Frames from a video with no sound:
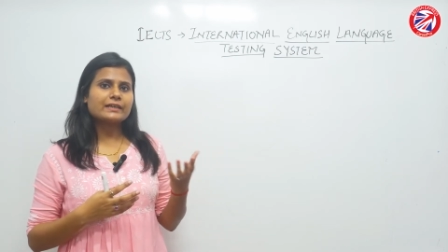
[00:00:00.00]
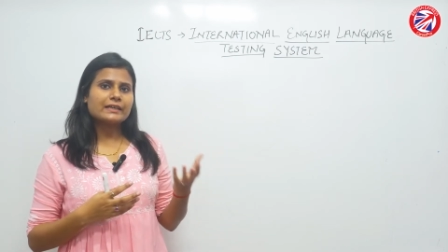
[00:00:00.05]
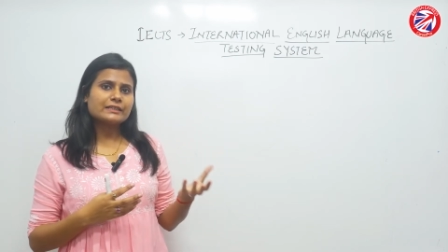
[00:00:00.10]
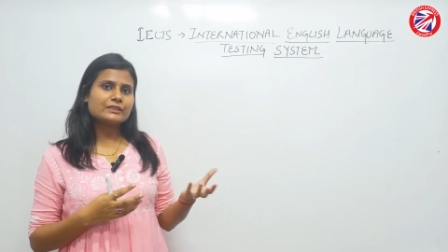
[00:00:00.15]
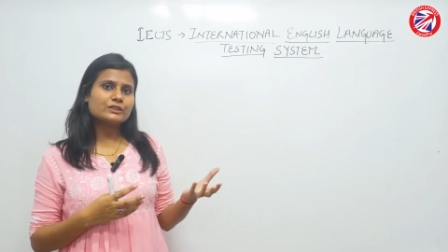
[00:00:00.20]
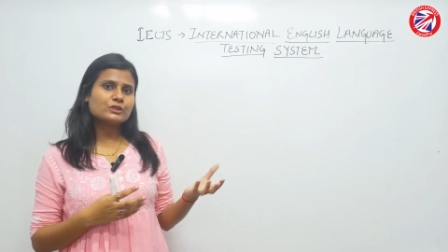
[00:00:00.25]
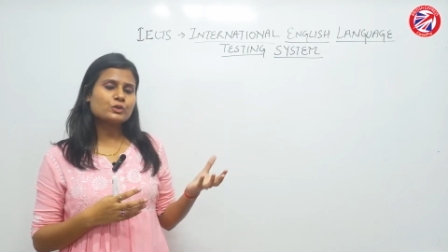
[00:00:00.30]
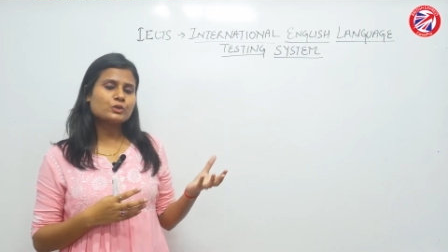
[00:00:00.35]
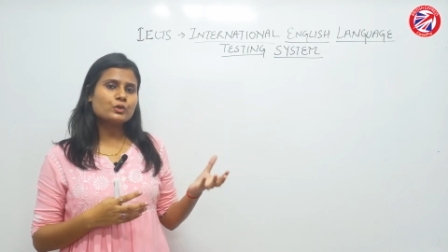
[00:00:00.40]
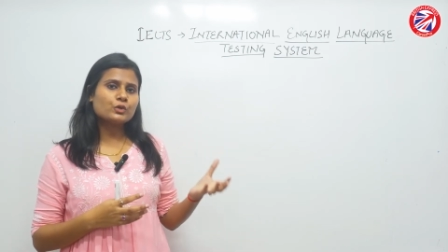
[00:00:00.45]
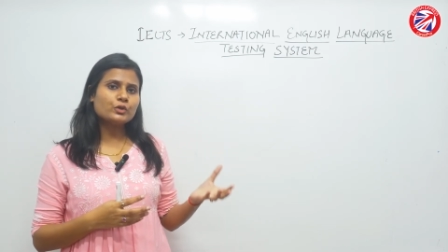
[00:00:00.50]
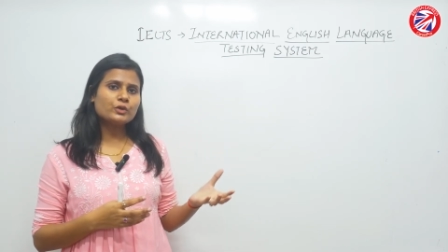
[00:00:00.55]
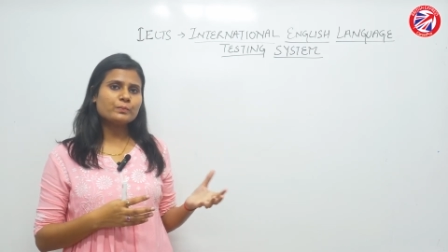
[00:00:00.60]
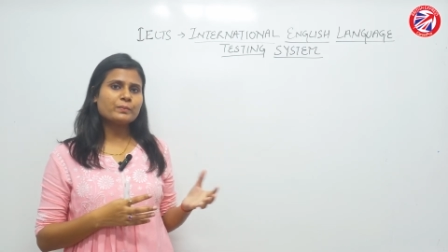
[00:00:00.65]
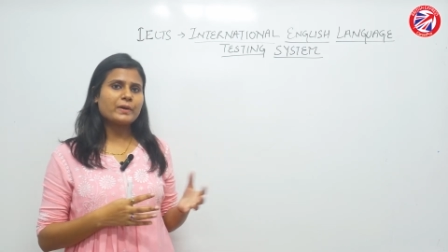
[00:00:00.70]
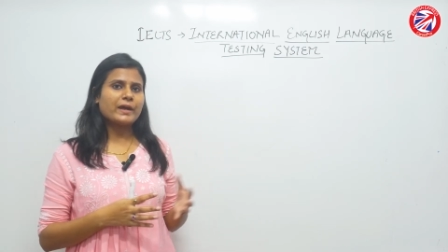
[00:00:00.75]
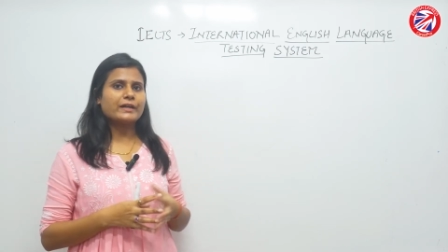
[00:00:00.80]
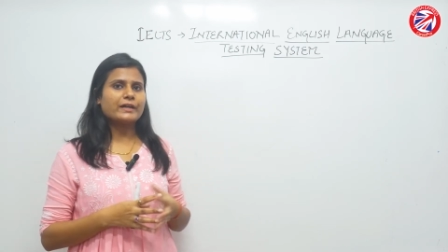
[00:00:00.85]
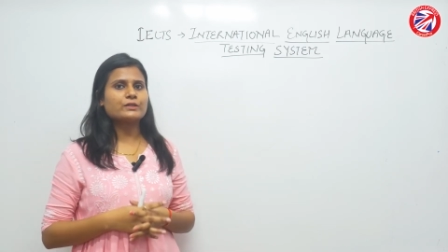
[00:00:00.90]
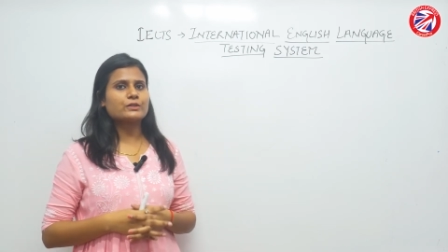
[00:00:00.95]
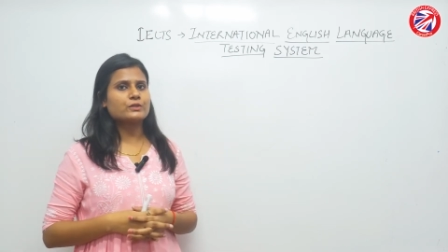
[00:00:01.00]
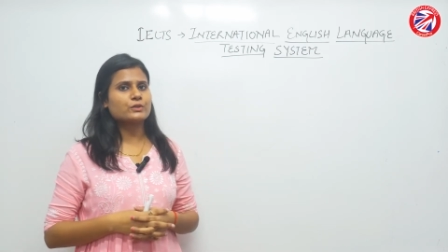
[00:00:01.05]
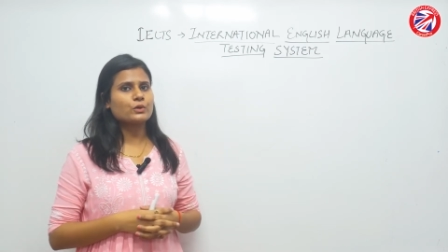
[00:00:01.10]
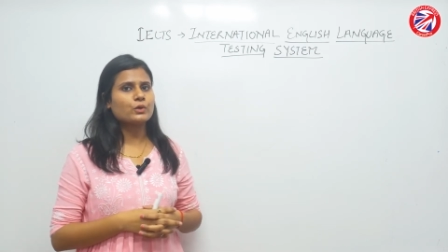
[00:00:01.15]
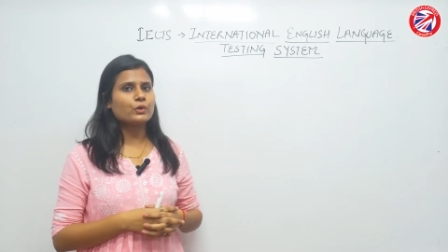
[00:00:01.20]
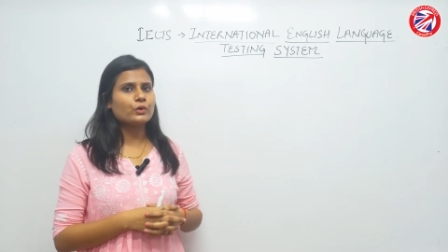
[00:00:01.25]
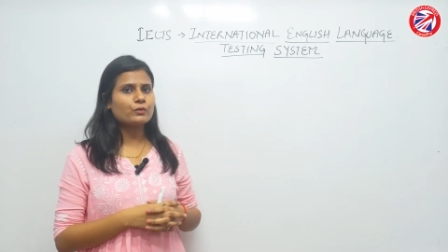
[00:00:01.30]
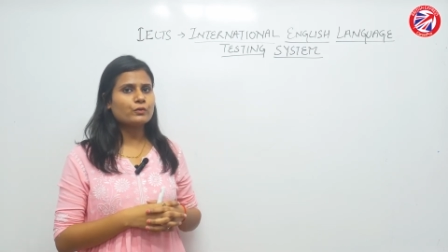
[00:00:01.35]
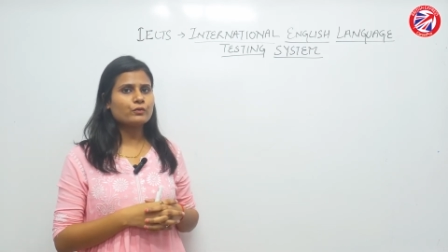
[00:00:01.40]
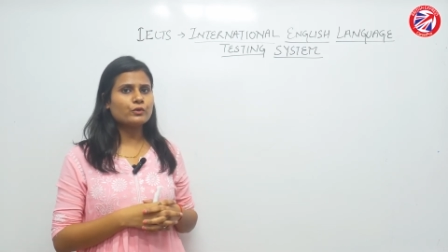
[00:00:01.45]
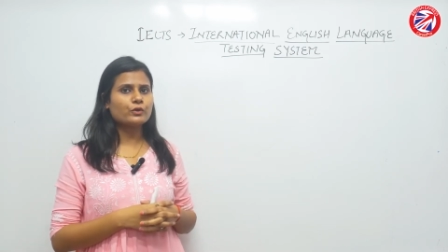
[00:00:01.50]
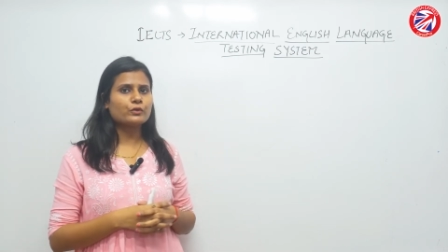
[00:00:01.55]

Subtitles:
get good band score for